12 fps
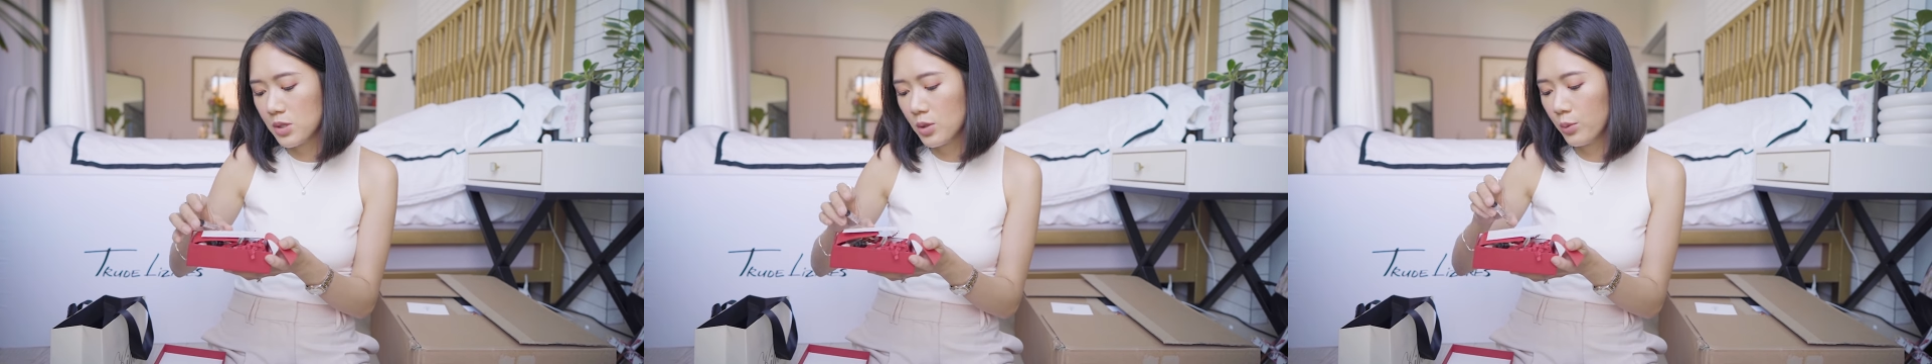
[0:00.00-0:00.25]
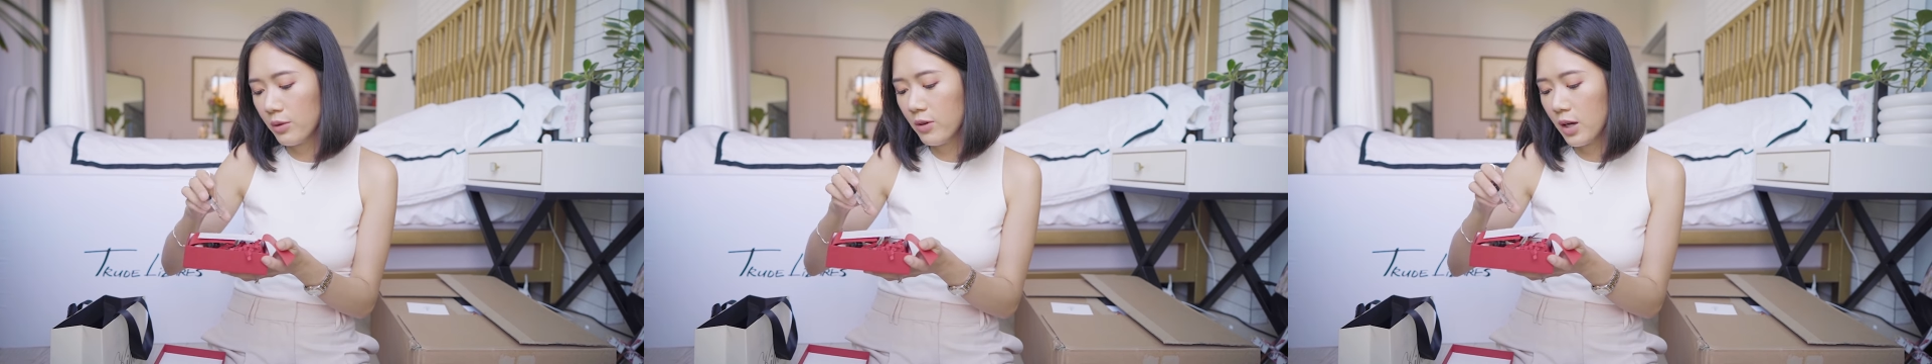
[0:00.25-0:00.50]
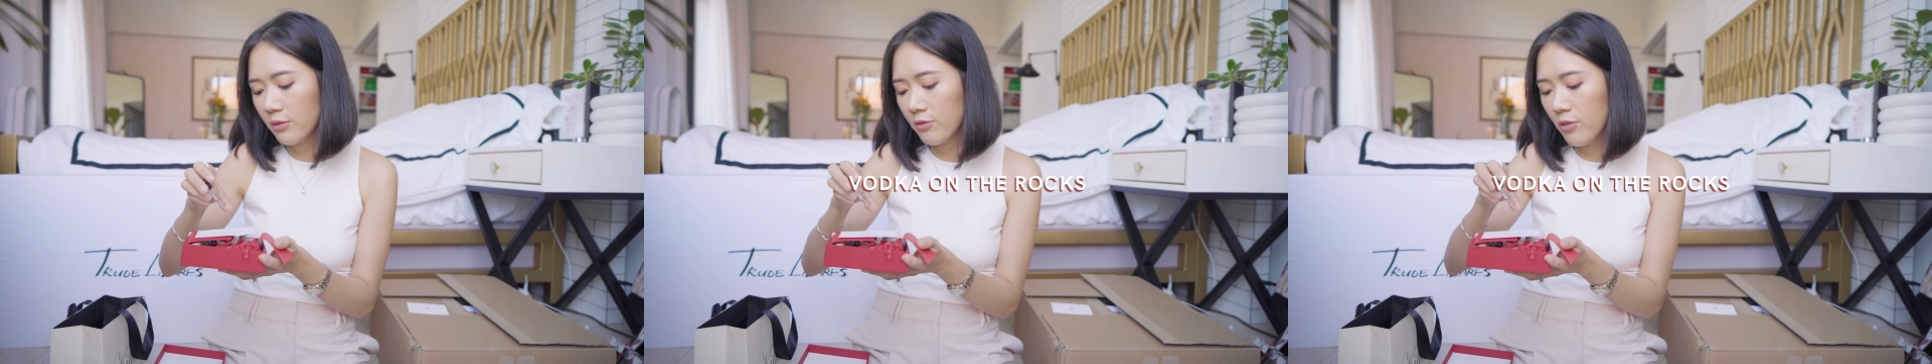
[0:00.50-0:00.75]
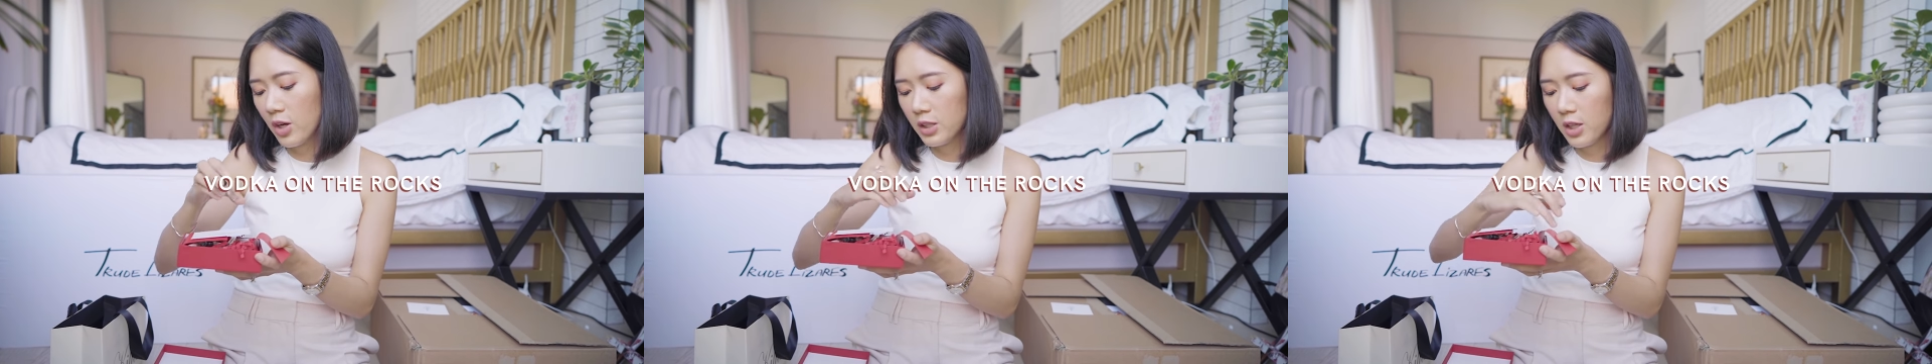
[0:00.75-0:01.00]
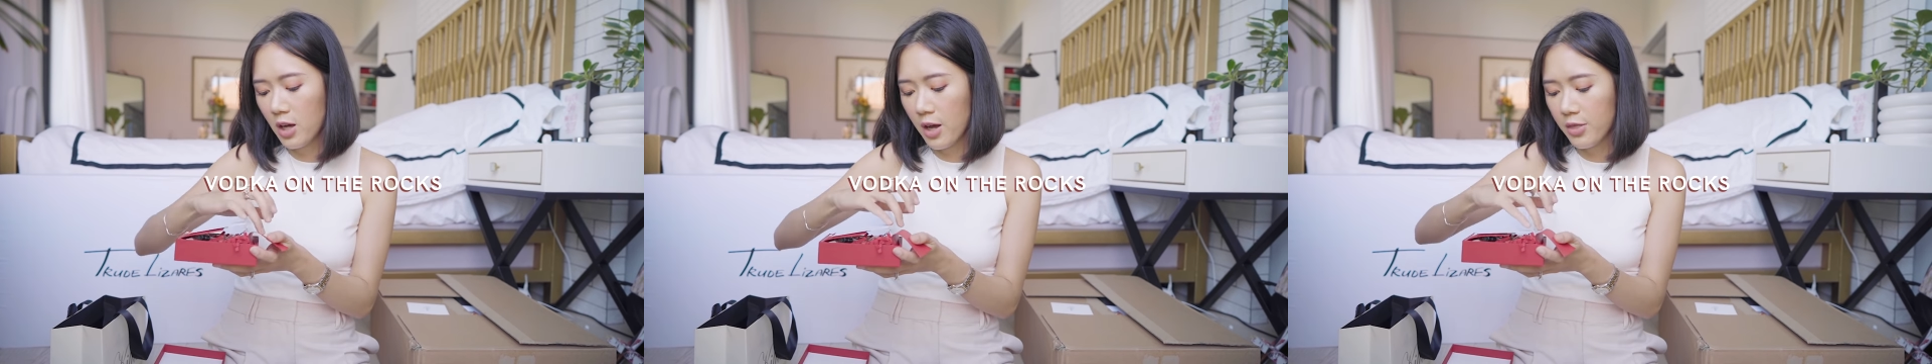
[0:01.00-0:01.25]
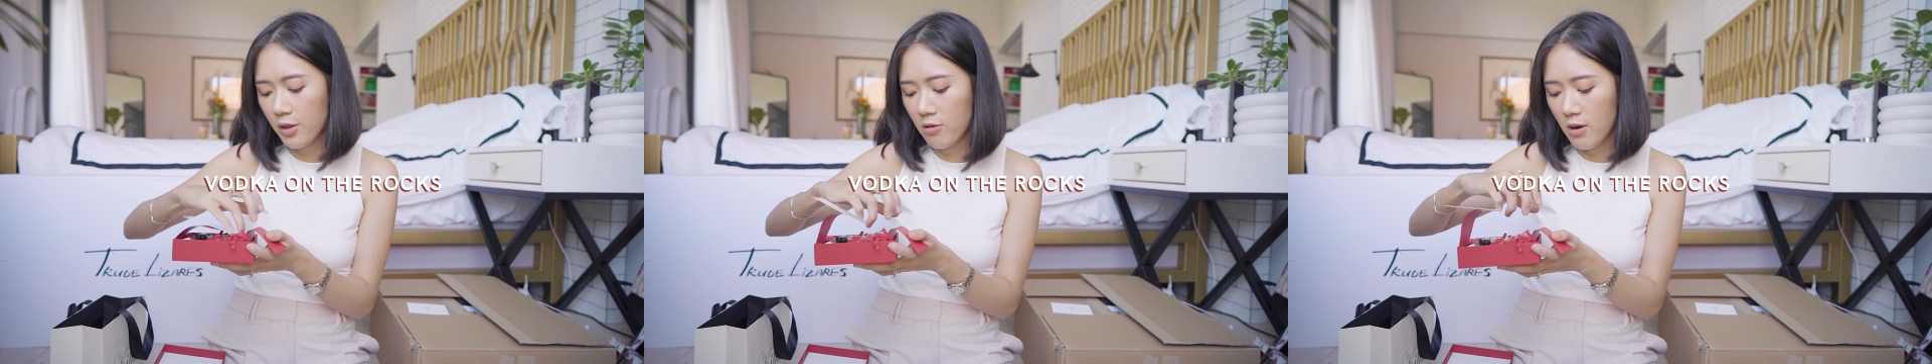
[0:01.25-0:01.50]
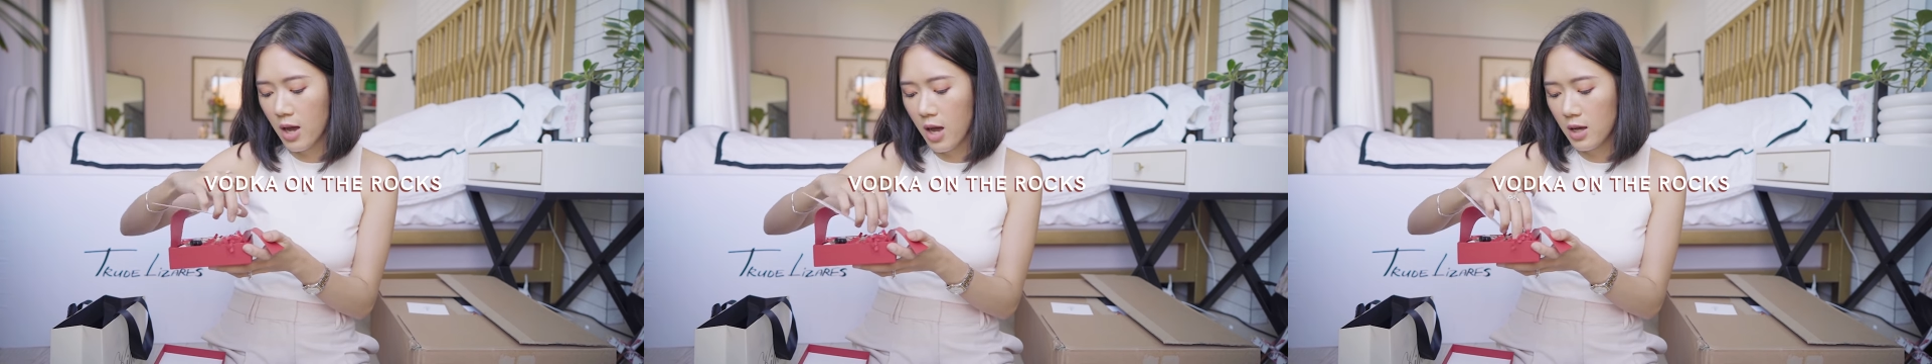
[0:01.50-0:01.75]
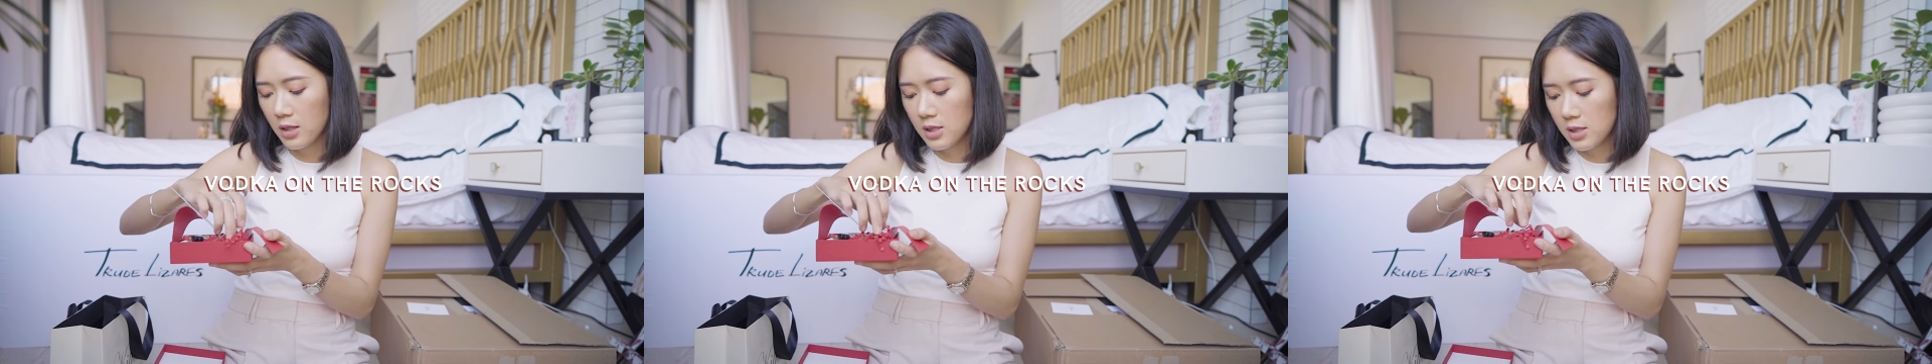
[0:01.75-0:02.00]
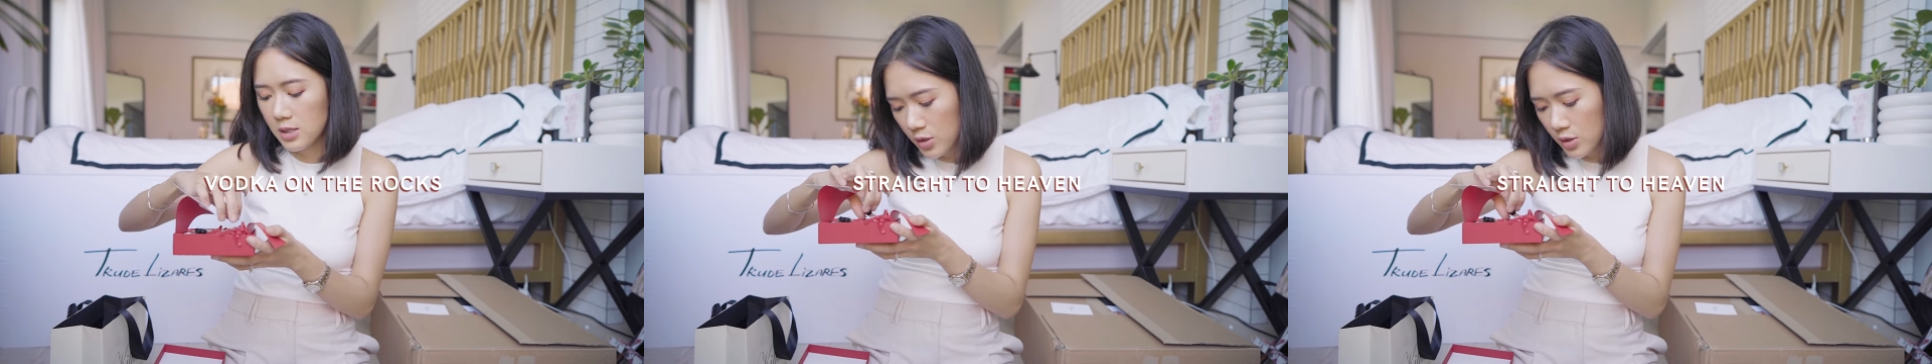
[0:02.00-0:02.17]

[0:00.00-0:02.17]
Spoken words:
So we've got Vodka on the Rocks,